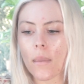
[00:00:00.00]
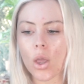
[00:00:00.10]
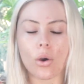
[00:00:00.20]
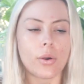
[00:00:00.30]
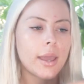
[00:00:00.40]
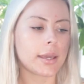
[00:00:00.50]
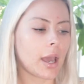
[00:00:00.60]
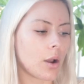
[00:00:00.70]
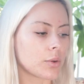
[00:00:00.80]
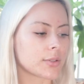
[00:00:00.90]
go hang
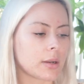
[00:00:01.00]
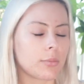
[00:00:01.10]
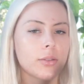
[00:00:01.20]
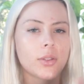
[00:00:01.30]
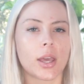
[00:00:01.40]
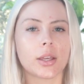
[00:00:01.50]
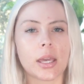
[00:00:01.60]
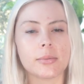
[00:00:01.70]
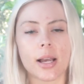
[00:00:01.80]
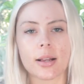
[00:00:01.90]
out with someone that
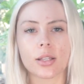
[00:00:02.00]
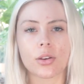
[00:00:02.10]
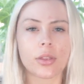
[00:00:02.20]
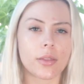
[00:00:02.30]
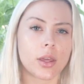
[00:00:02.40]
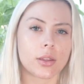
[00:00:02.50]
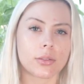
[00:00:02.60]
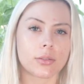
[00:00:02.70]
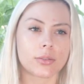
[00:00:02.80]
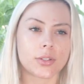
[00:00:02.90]
keeps asking you
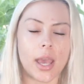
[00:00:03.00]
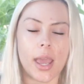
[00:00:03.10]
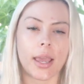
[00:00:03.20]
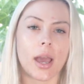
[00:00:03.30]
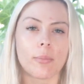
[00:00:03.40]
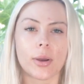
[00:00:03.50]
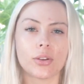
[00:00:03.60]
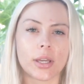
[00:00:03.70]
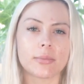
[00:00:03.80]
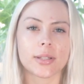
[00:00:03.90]
to hang out, but
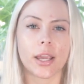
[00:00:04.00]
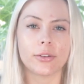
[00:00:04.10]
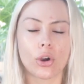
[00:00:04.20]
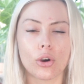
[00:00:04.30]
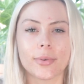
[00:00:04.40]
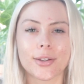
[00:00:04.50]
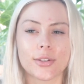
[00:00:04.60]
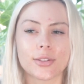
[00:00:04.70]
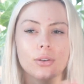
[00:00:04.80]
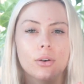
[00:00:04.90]
you keep saying no
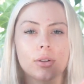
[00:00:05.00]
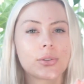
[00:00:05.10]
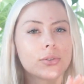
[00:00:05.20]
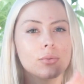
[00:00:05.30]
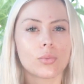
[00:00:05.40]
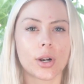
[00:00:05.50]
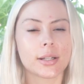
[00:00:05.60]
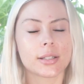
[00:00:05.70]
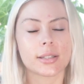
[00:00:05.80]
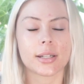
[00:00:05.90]
because you're
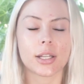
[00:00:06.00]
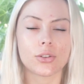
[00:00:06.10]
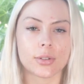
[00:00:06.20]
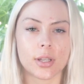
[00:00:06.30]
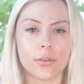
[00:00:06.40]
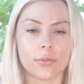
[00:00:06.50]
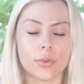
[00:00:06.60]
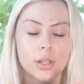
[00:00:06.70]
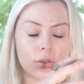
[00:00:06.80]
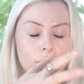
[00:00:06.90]
wanting to stick in yourself
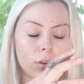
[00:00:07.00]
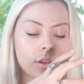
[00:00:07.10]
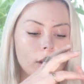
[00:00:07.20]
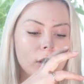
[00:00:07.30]
in your